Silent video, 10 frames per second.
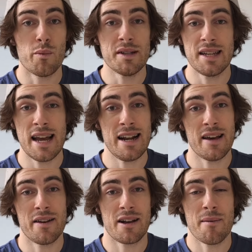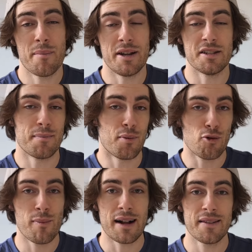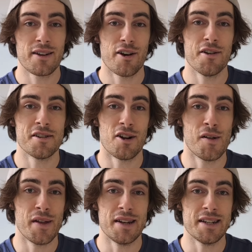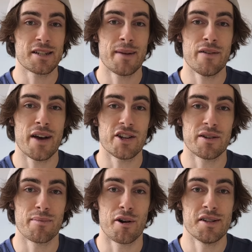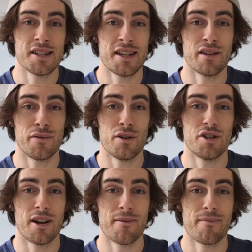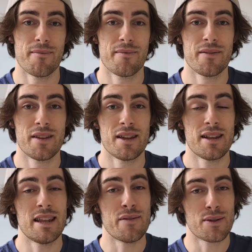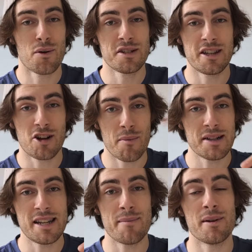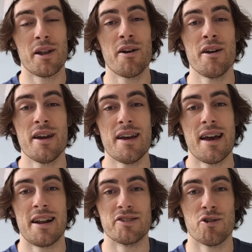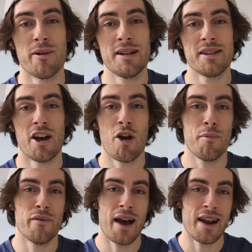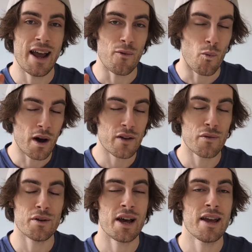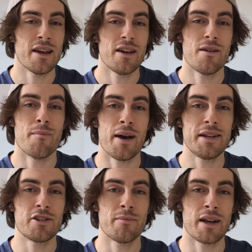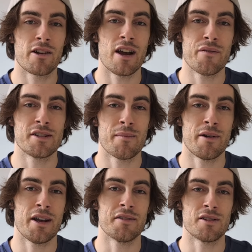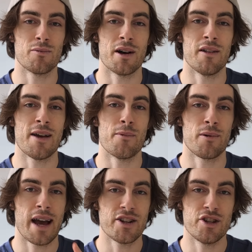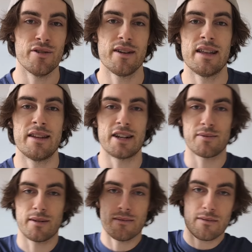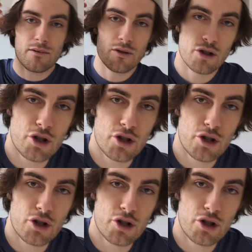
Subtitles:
Will we see any other companies pull back the curtain on their disc manufacturing process in the future? Leave your thoughts in the comments down below, and as always, I hope you've had a wonderful day. Make sure you make it great for somebody else as well, and we'll catch you in the next one.